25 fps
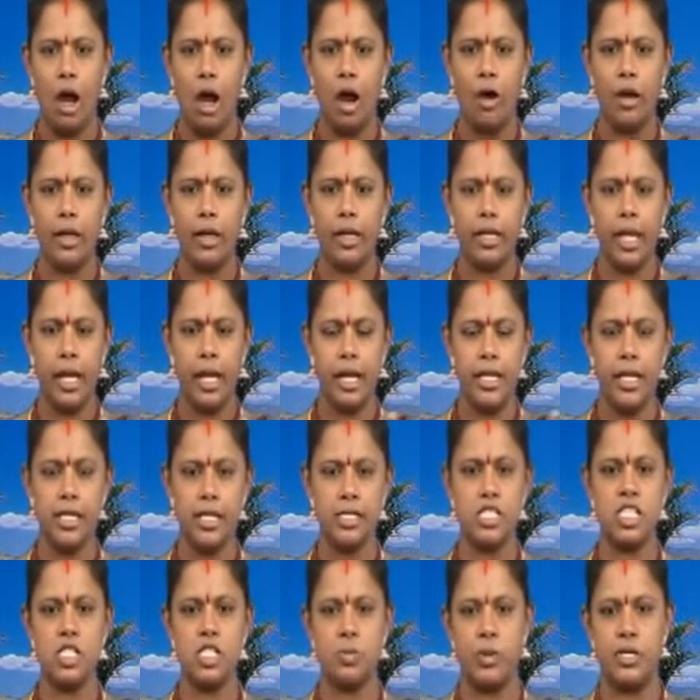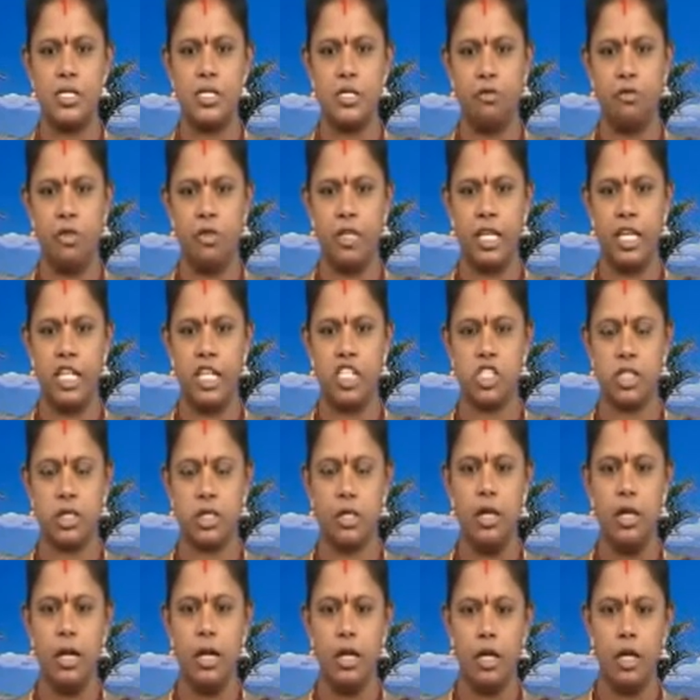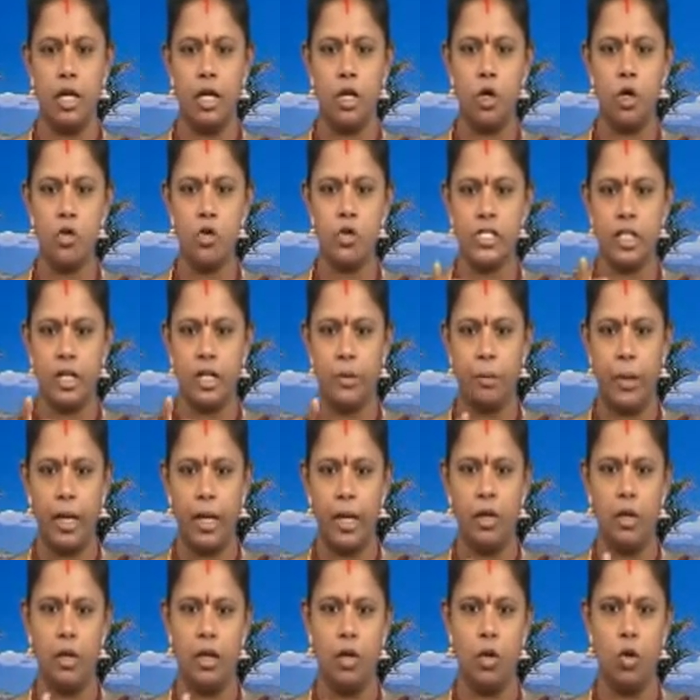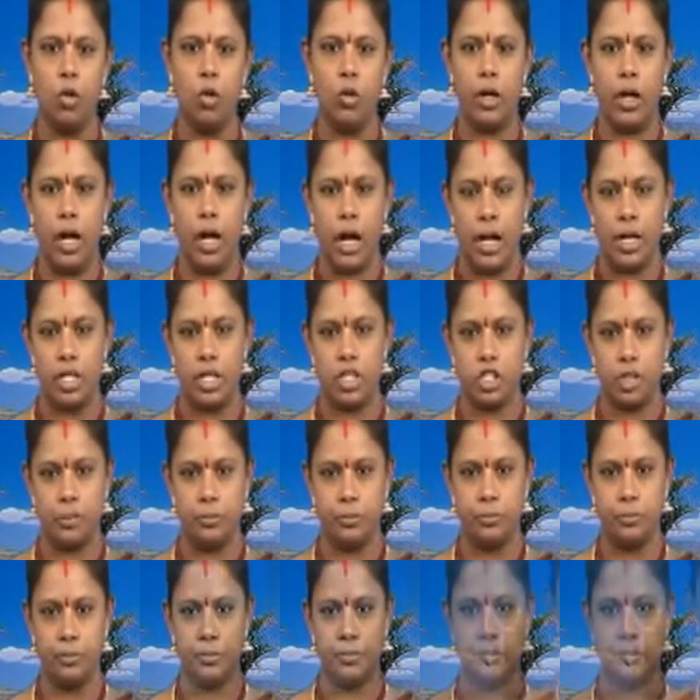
or any other specification a user may look under.